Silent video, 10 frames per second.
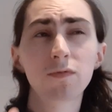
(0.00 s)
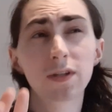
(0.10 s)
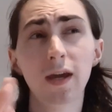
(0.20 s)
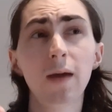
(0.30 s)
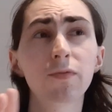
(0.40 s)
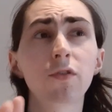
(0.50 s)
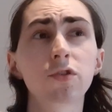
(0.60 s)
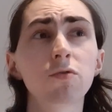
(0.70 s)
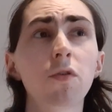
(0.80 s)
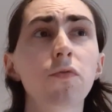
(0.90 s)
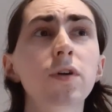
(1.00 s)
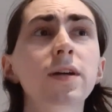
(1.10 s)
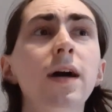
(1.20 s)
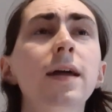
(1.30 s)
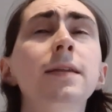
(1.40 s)
Episode 2 or
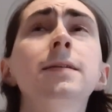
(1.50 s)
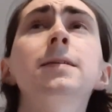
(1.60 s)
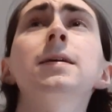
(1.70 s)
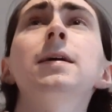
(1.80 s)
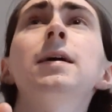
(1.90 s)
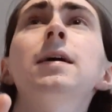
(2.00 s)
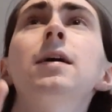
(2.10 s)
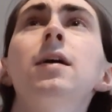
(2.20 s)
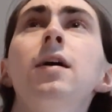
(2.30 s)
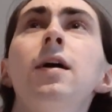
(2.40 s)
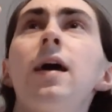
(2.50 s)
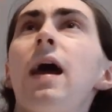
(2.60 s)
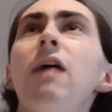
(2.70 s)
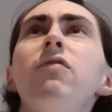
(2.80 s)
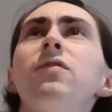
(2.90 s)
3, and
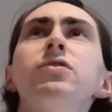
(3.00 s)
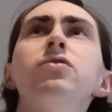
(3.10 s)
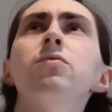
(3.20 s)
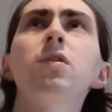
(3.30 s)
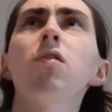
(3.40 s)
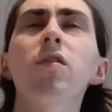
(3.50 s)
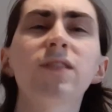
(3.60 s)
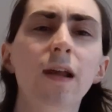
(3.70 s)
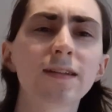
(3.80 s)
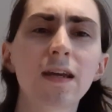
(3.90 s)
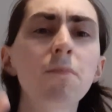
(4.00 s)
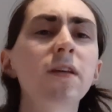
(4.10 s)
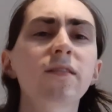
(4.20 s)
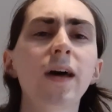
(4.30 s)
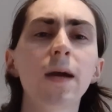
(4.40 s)
everything to do with the last like 10
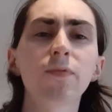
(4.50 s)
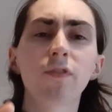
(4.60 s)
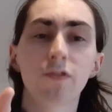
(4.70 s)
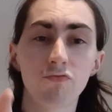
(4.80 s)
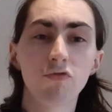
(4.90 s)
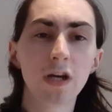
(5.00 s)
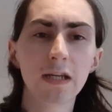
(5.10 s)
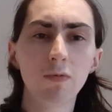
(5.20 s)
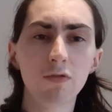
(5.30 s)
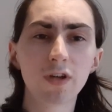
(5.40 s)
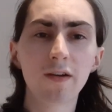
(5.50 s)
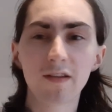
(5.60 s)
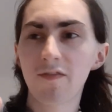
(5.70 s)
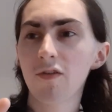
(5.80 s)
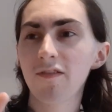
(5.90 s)
minutes of that episode is really well done.
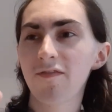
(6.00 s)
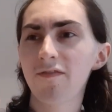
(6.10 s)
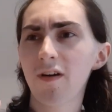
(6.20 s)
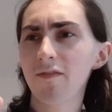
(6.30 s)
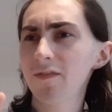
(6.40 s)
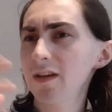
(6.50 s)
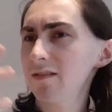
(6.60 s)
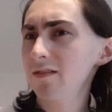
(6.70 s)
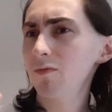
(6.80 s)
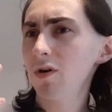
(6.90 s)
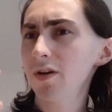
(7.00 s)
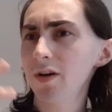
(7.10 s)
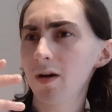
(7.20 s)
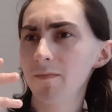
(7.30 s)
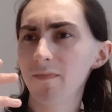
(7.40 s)
It's very is it the word
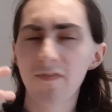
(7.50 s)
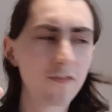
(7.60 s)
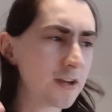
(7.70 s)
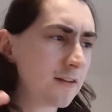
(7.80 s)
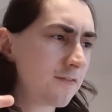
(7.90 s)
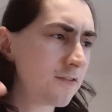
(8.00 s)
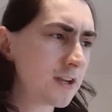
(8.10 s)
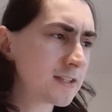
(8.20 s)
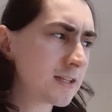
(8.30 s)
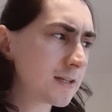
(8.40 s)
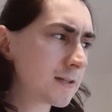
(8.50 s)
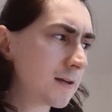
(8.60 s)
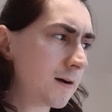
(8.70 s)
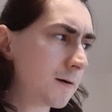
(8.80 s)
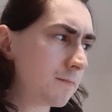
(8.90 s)
frenetic,
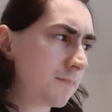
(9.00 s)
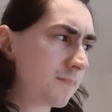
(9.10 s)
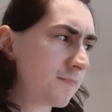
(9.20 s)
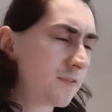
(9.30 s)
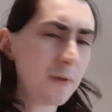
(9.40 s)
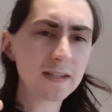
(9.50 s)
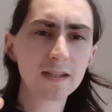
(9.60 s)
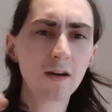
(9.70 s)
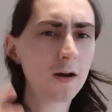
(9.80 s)
thematic?